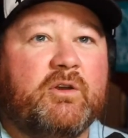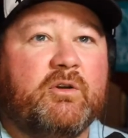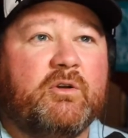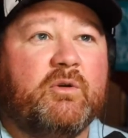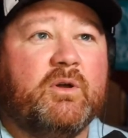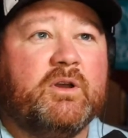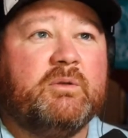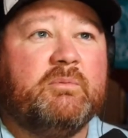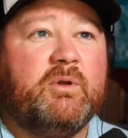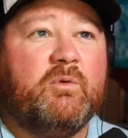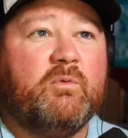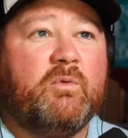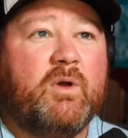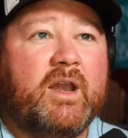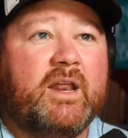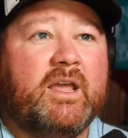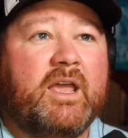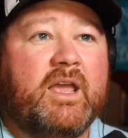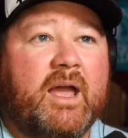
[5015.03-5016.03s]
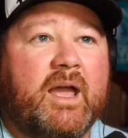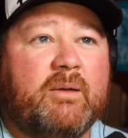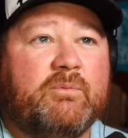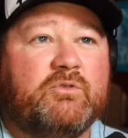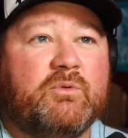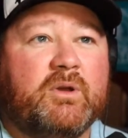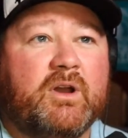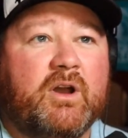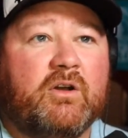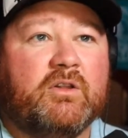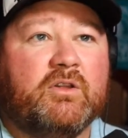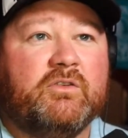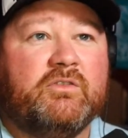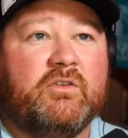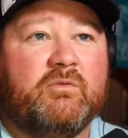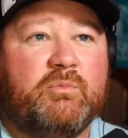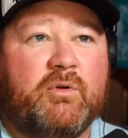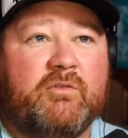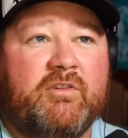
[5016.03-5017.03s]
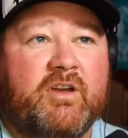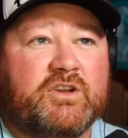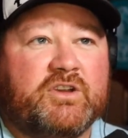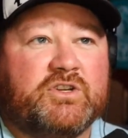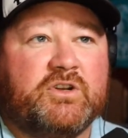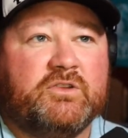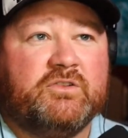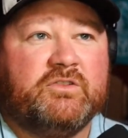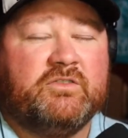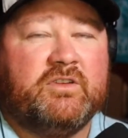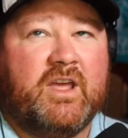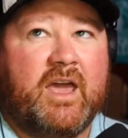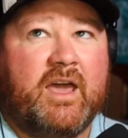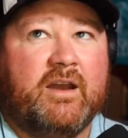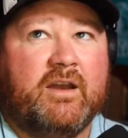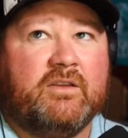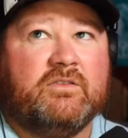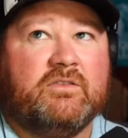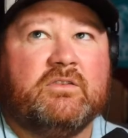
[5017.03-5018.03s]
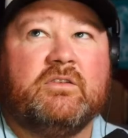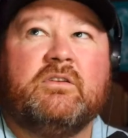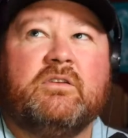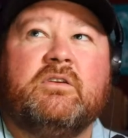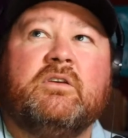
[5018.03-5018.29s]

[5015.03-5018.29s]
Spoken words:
were going to be rating caps regardless of professional status.